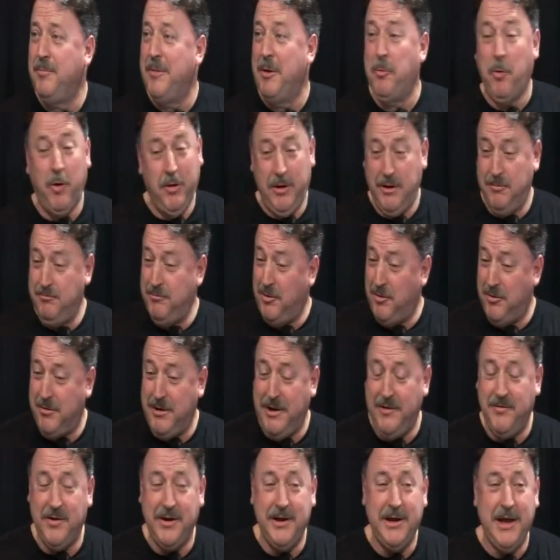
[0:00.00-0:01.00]
or
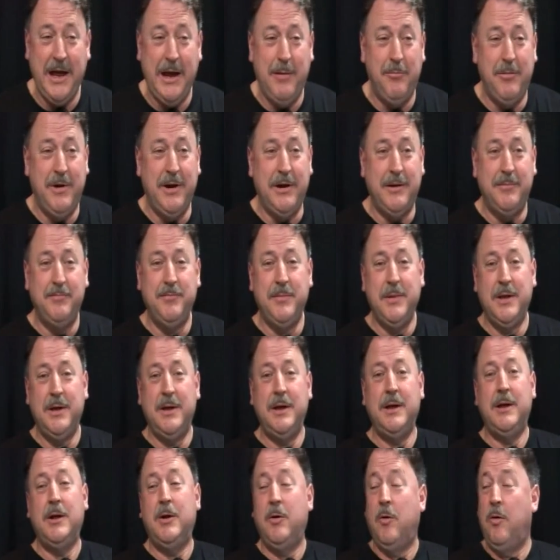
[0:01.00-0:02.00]

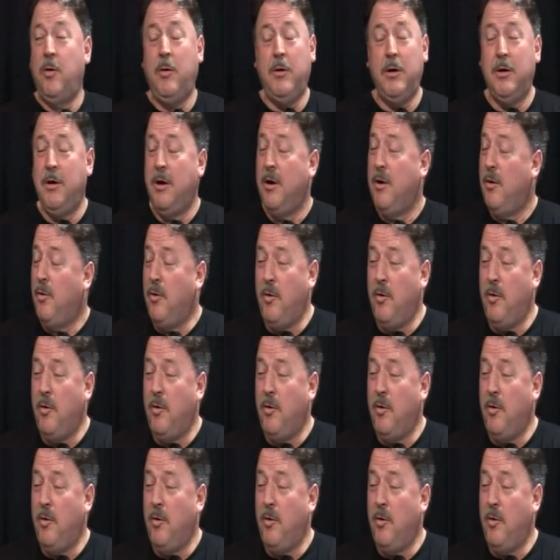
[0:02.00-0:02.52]
you're willing to dip